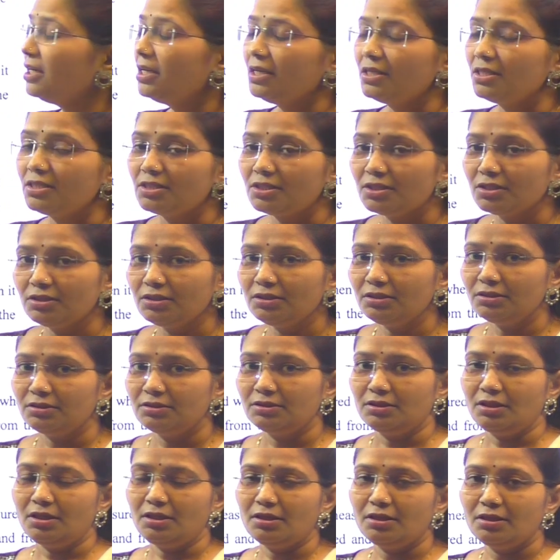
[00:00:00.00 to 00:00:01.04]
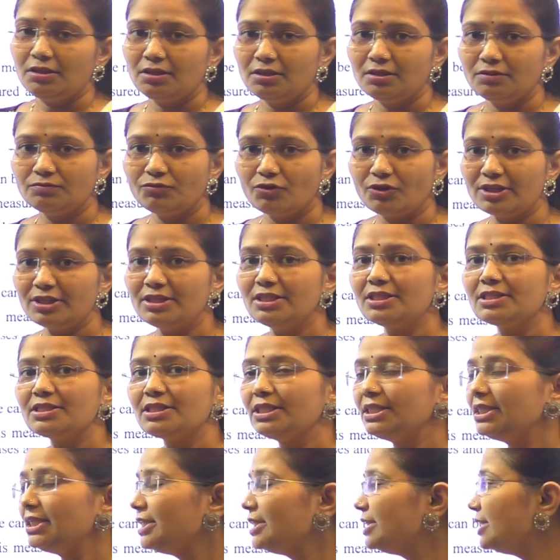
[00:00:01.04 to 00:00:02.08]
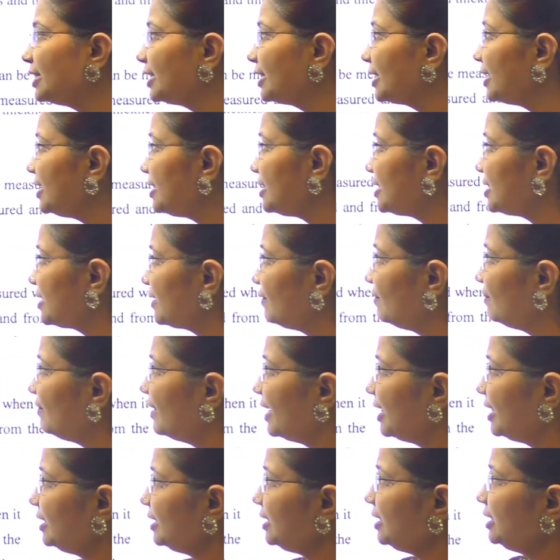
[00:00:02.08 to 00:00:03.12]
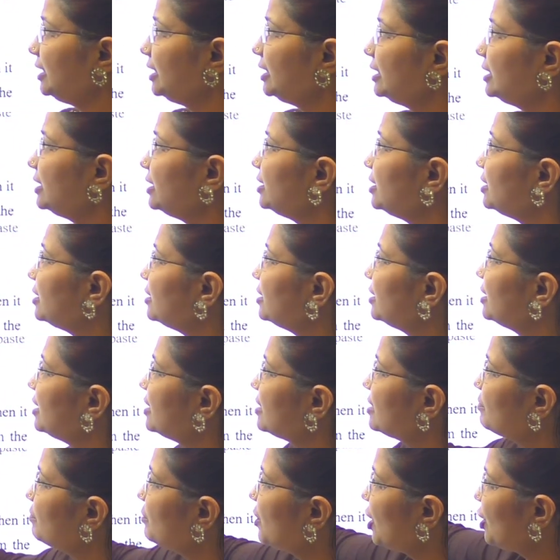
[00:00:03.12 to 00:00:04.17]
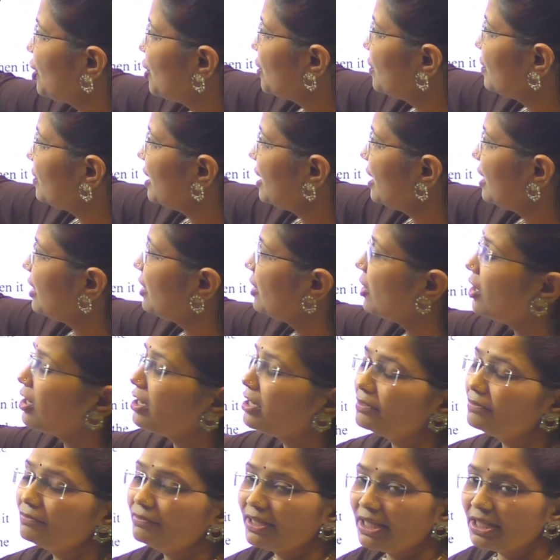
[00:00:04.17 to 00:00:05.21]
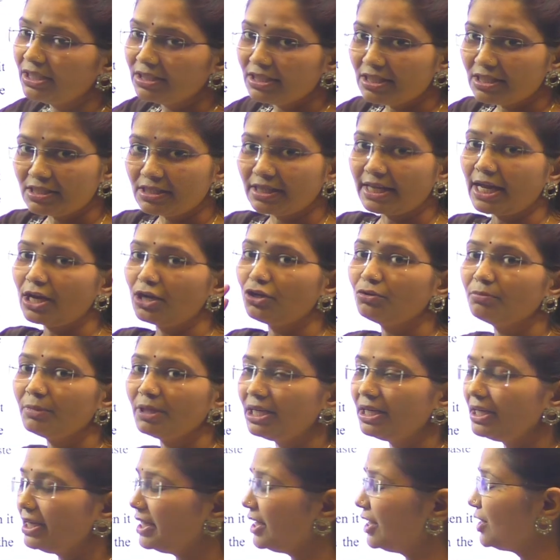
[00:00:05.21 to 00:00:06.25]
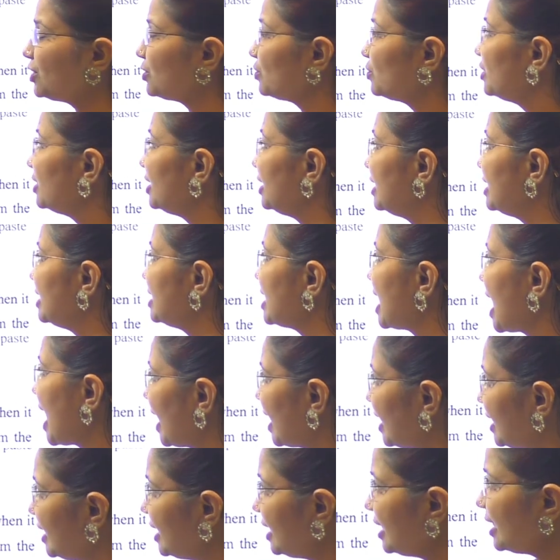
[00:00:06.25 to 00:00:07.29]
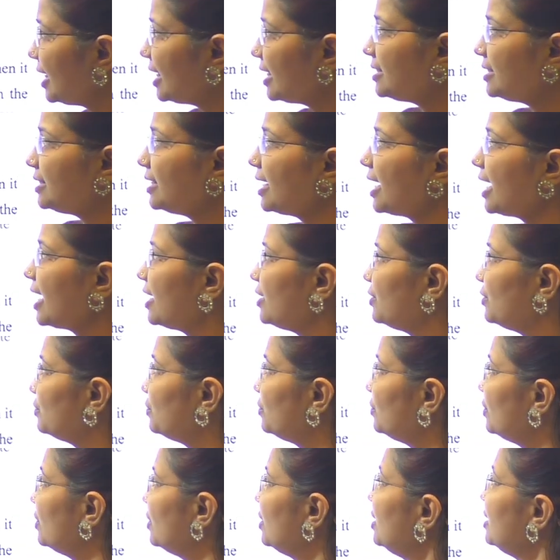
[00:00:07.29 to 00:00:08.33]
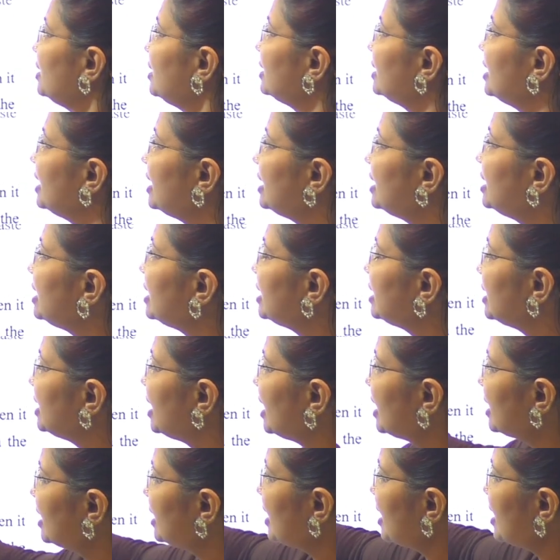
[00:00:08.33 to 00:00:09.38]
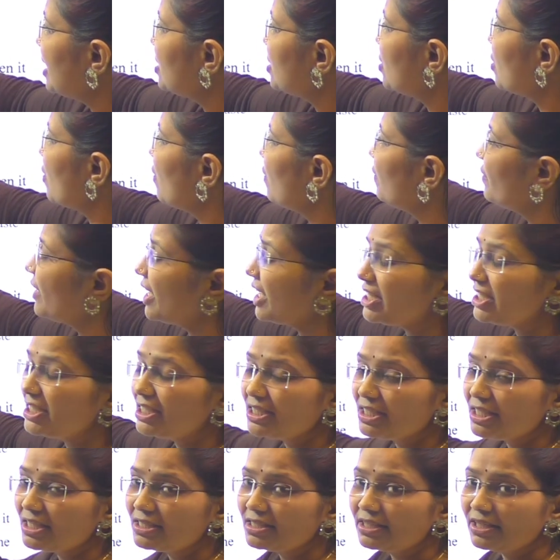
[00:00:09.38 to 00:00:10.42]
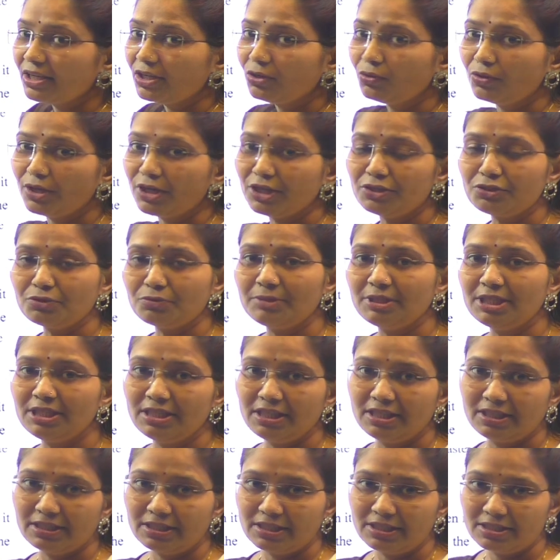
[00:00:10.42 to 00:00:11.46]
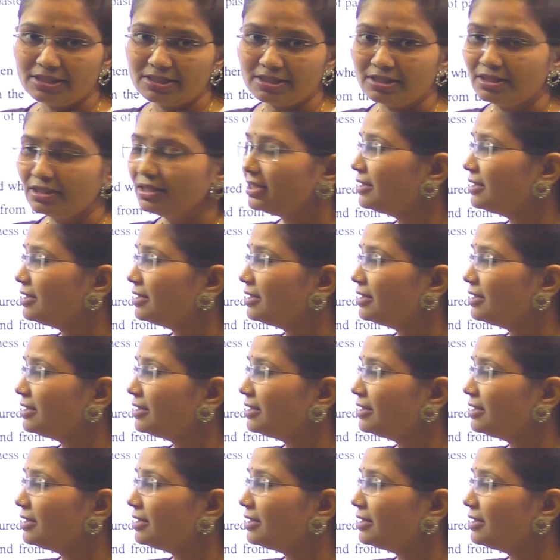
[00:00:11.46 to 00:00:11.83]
So what does it indicates? When this mercury or when this calomel electrode, it is acting as an anode, then the thickness of Hg is going to be decreased.